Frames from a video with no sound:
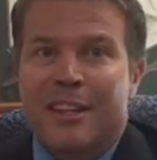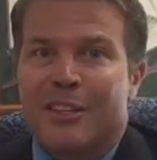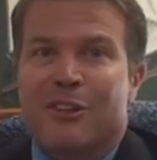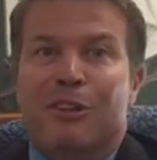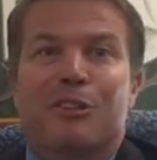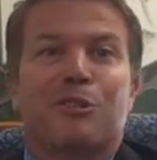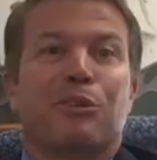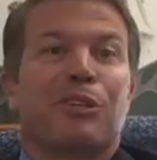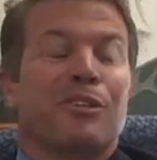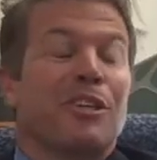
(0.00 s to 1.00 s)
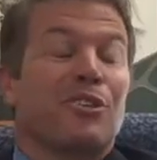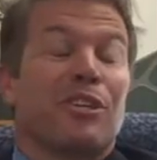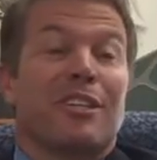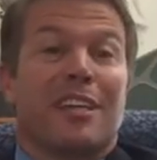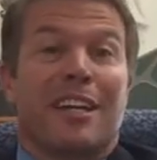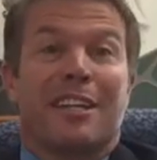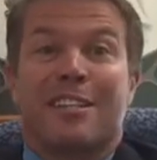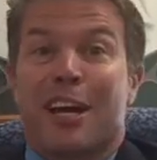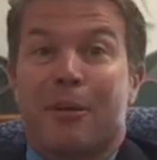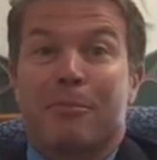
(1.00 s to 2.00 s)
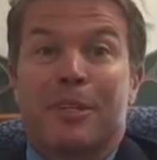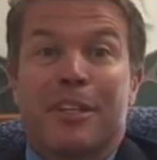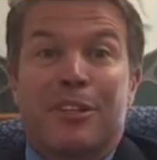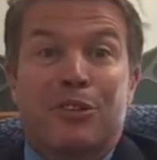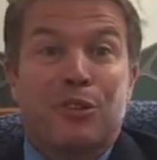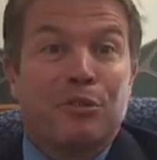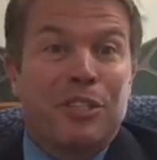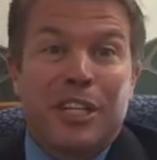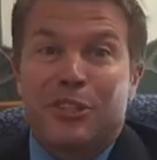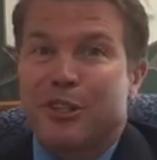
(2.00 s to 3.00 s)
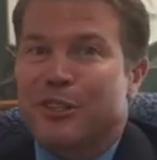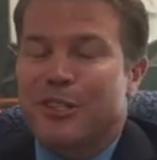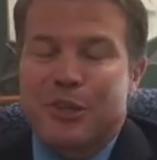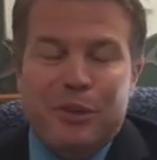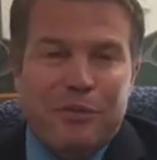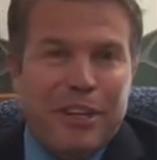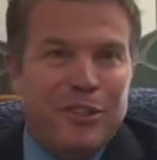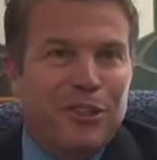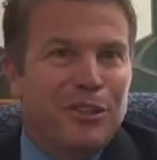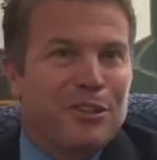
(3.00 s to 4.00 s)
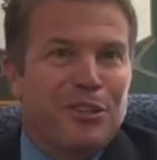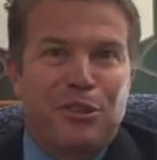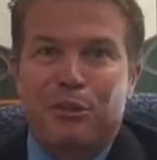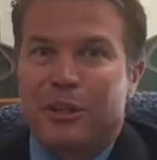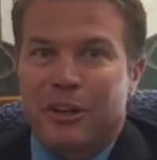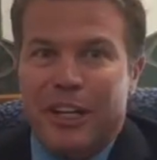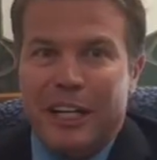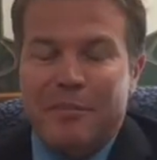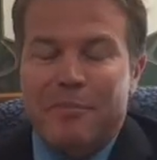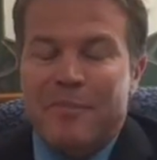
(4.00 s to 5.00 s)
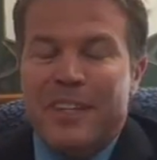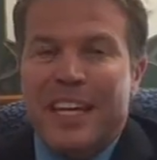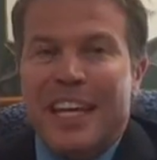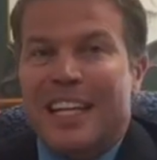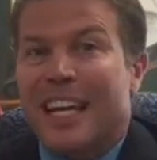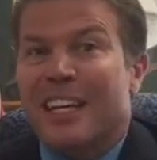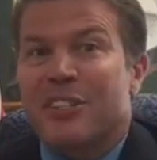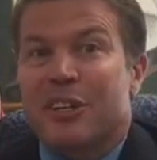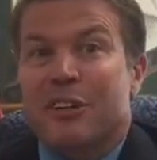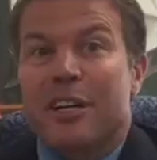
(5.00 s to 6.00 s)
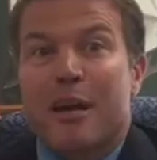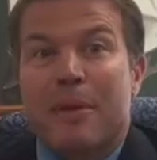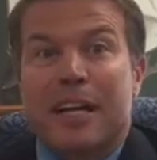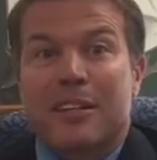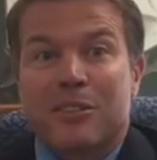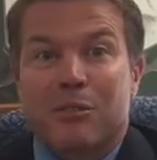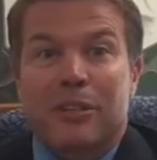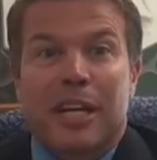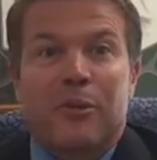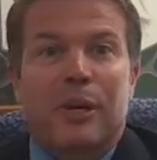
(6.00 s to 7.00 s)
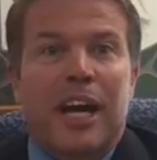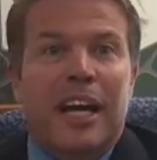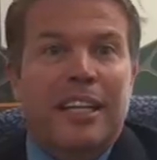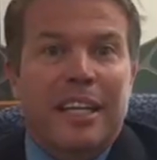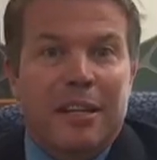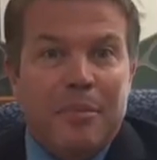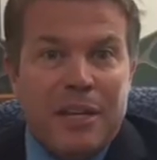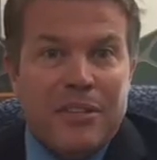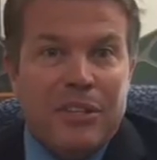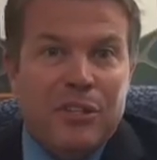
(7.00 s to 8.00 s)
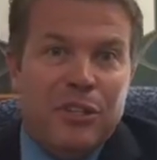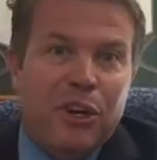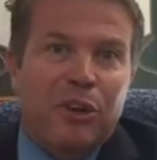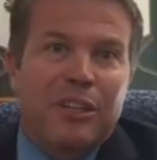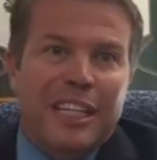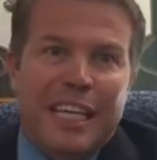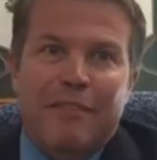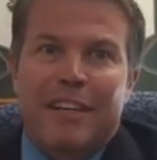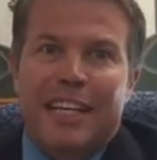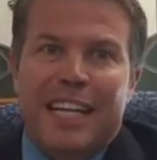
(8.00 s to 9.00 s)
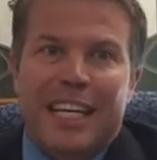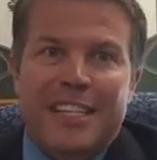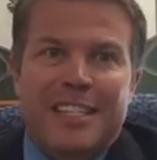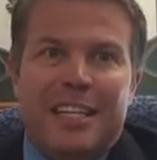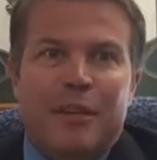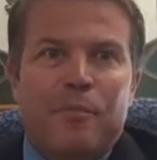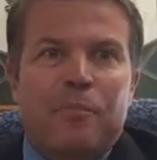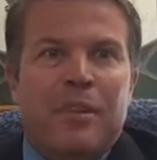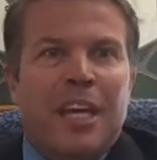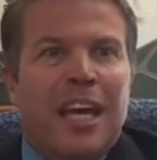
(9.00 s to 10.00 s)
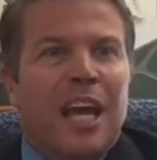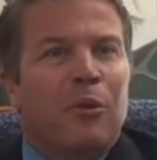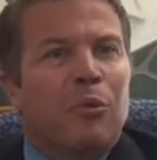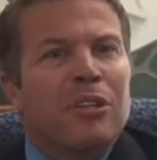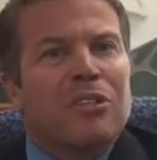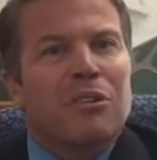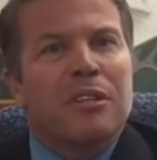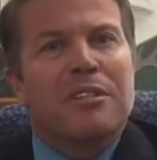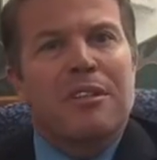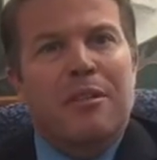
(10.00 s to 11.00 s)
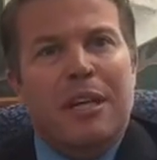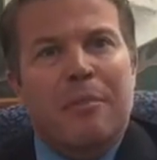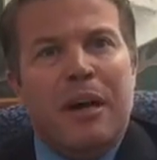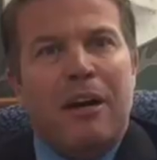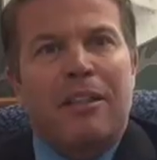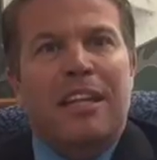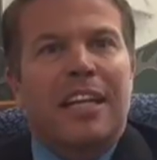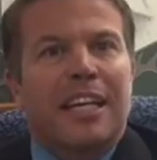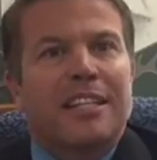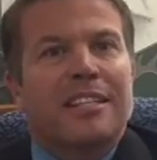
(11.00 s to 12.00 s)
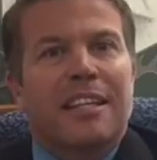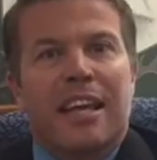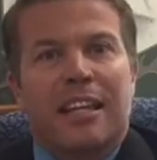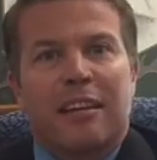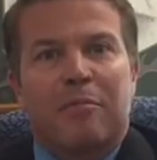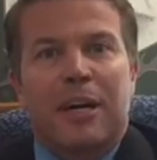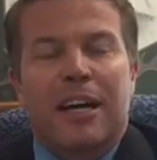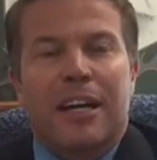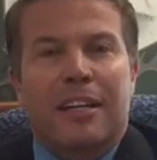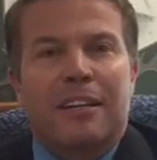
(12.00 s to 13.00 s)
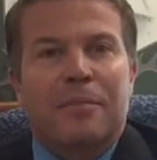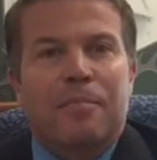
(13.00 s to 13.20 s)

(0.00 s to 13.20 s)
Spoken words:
The start of the school year is such an exciting time. New teachers, new adventures, new learning. Last year at Back to School Night, we highlighted a message called Leave a Legacy, and we want students to think about the legacy they leave behind.